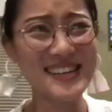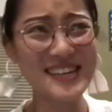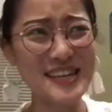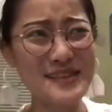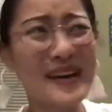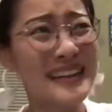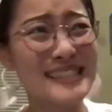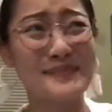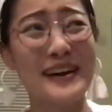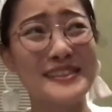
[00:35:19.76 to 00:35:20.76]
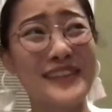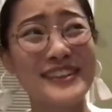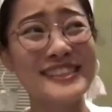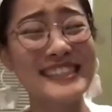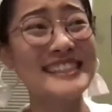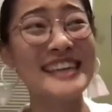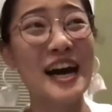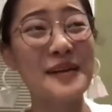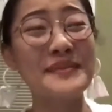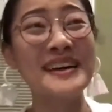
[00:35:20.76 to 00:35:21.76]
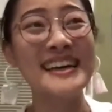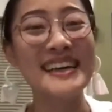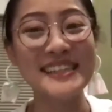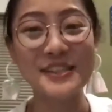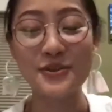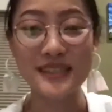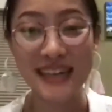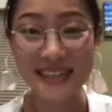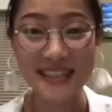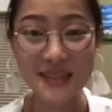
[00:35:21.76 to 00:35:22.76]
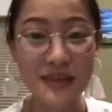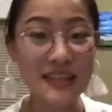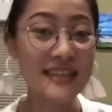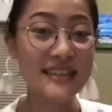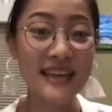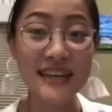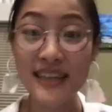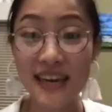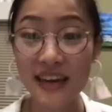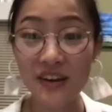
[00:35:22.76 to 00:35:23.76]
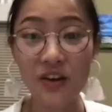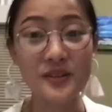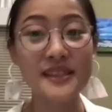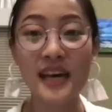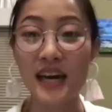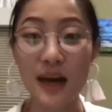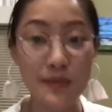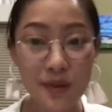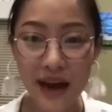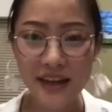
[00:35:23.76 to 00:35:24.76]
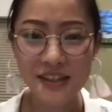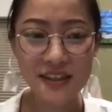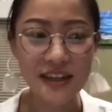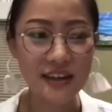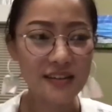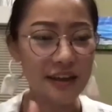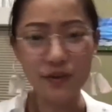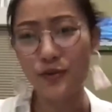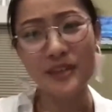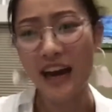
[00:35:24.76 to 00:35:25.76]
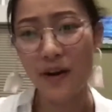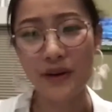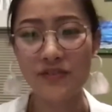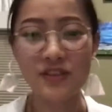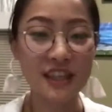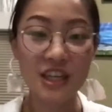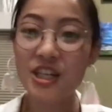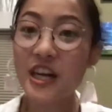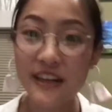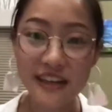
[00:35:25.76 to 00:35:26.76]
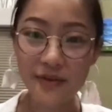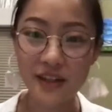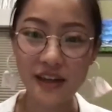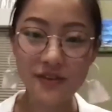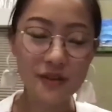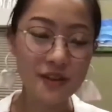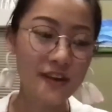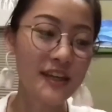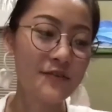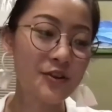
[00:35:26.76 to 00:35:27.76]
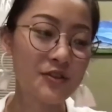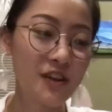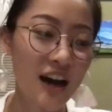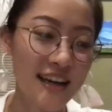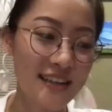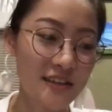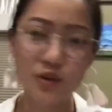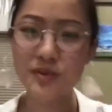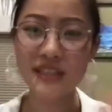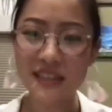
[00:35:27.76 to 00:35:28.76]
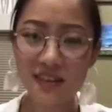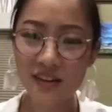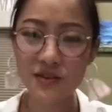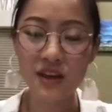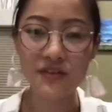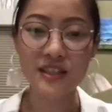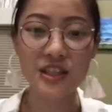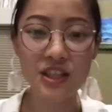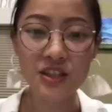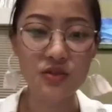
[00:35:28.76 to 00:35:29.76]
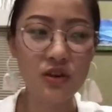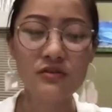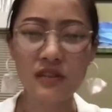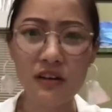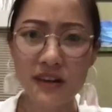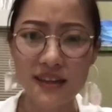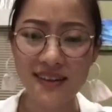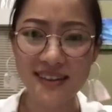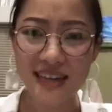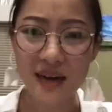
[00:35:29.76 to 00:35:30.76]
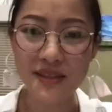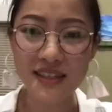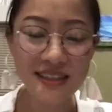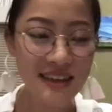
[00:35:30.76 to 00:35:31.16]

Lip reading: immense amounts of energy and time into attending these meetings, taking notes, coming back to their like group chat or whatever, and like sharing it with everyone, right? If you're not looped in on those conversations, you don't know anything that's happening.